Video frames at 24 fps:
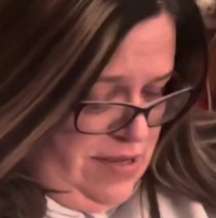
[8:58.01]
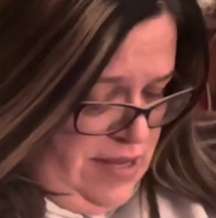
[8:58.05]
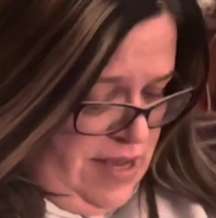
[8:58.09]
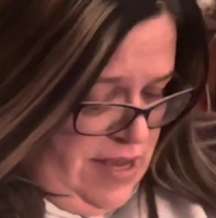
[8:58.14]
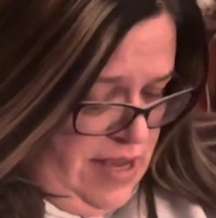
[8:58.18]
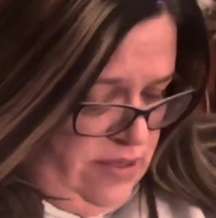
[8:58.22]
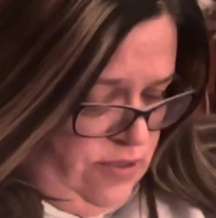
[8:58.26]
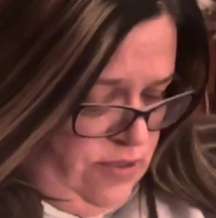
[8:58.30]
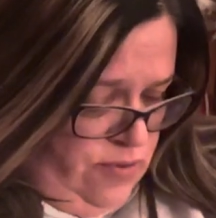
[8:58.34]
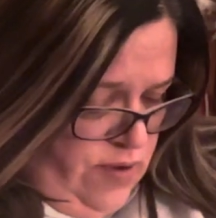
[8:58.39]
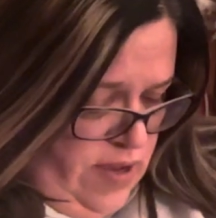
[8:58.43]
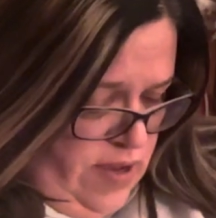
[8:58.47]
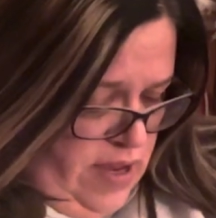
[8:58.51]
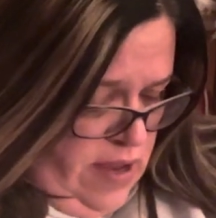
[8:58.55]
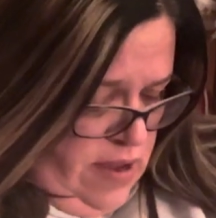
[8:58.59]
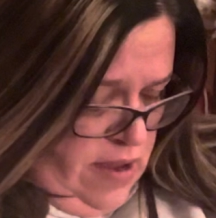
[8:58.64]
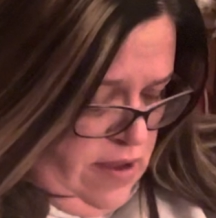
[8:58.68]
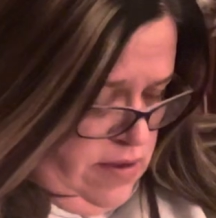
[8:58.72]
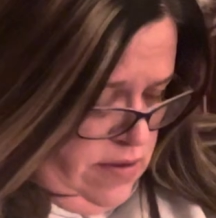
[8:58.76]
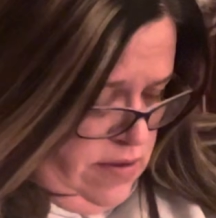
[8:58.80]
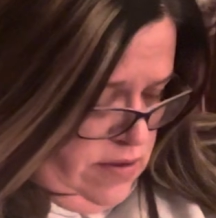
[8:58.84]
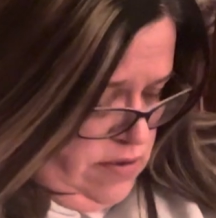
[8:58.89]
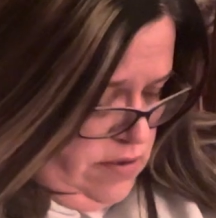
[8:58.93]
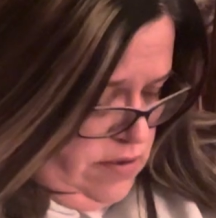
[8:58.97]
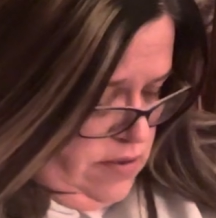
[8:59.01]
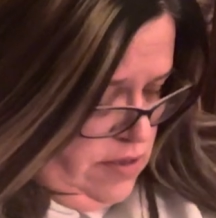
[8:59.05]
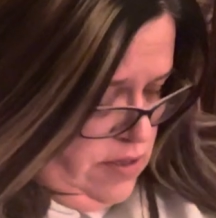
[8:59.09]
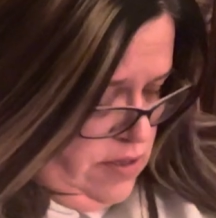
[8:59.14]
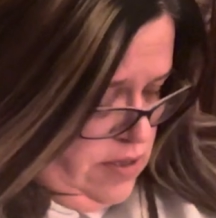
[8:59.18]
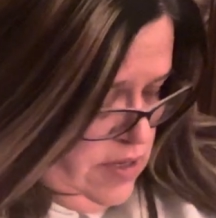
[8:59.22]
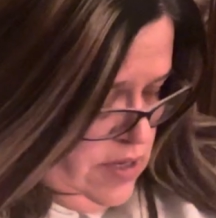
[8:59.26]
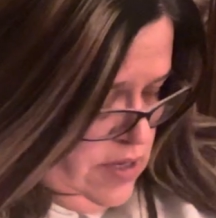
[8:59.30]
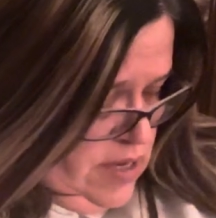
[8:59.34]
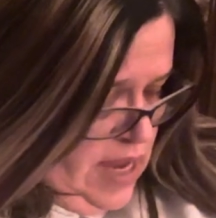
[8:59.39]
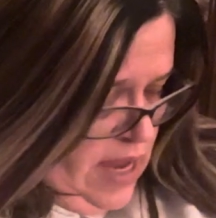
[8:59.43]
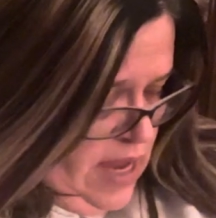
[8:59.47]
That's okay.
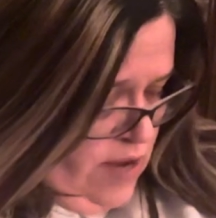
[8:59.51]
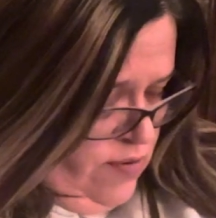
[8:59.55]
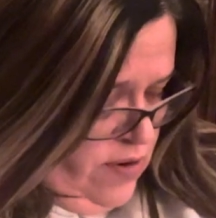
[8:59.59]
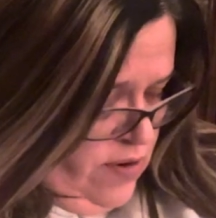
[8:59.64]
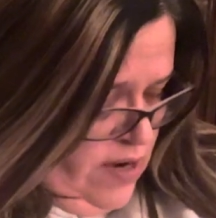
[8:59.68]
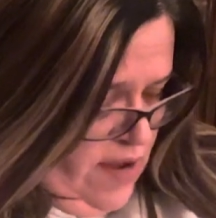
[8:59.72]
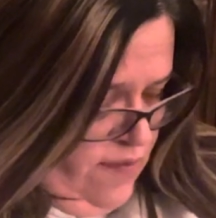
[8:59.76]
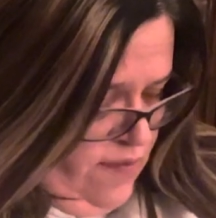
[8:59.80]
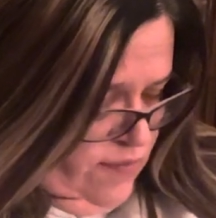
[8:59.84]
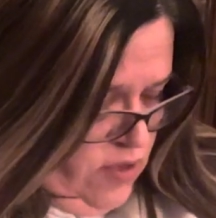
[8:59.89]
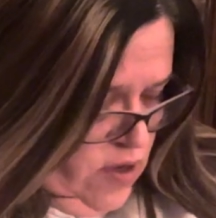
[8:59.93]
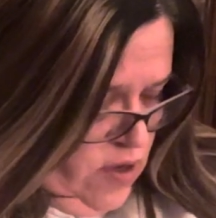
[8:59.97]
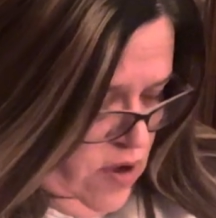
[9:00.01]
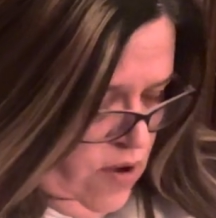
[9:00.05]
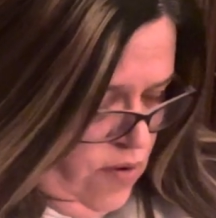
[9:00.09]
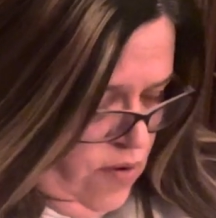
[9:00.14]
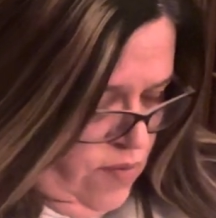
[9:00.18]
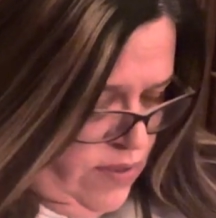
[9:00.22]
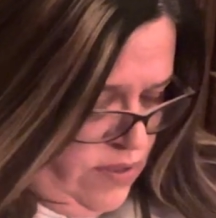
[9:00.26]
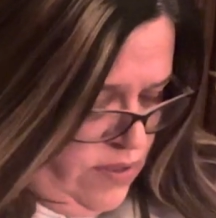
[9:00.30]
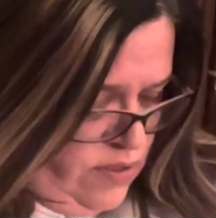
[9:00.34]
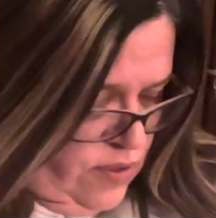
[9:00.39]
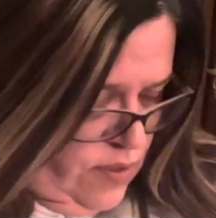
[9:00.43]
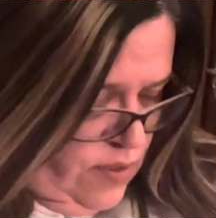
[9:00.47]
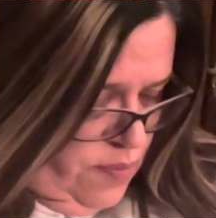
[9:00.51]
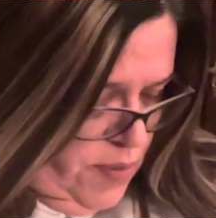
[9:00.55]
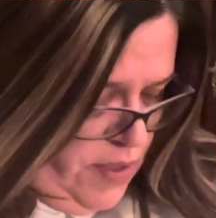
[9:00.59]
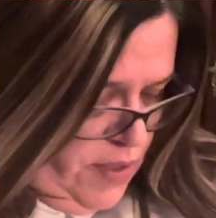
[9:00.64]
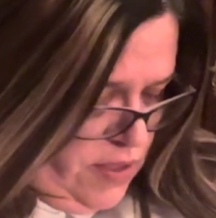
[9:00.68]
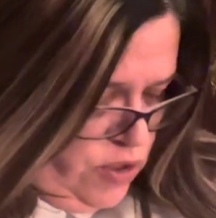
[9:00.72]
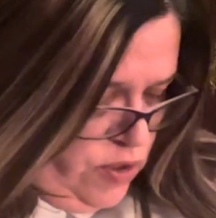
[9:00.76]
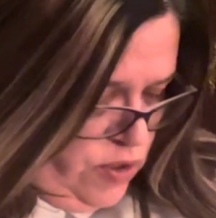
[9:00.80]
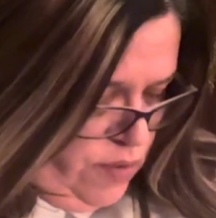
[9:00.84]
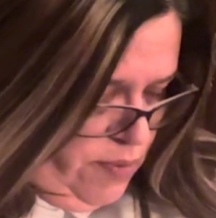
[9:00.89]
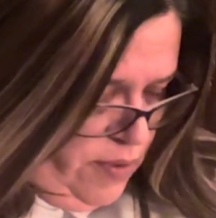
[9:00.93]
I don't have to always look picture